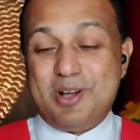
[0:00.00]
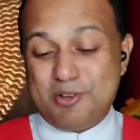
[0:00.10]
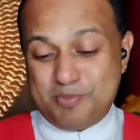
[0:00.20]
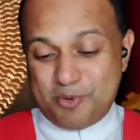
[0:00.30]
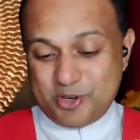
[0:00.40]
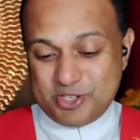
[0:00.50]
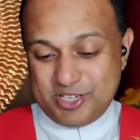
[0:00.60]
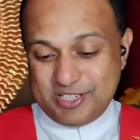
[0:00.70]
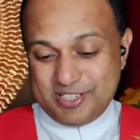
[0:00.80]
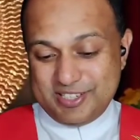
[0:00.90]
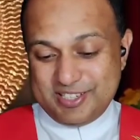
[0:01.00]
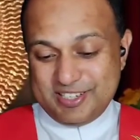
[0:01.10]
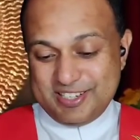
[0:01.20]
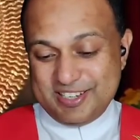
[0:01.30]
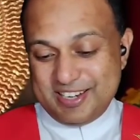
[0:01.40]
Our portion
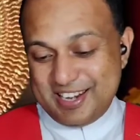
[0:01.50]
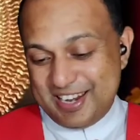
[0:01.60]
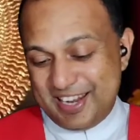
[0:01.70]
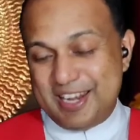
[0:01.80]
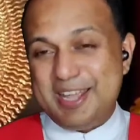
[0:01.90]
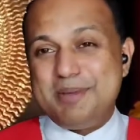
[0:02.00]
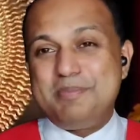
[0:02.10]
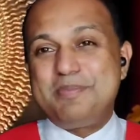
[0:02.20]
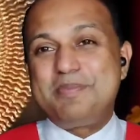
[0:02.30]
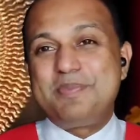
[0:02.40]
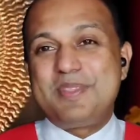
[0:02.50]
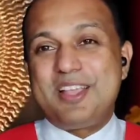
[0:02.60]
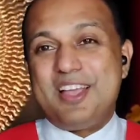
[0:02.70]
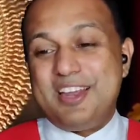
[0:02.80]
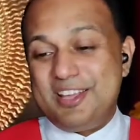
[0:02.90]
in Him
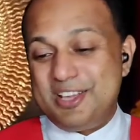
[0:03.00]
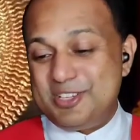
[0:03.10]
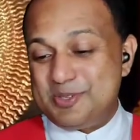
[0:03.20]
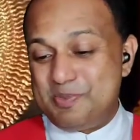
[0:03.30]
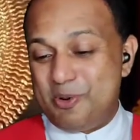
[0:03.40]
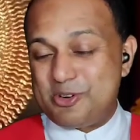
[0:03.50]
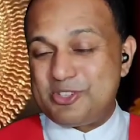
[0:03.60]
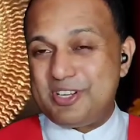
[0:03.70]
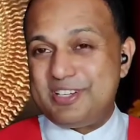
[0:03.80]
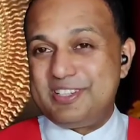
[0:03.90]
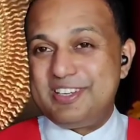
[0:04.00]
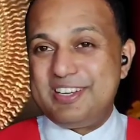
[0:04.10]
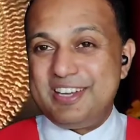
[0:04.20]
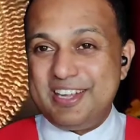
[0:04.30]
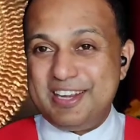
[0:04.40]
and His portion
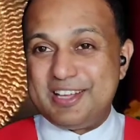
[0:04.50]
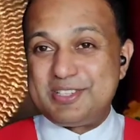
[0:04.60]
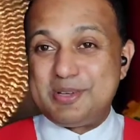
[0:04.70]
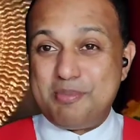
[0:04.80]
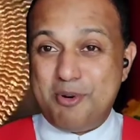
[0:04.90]
in us.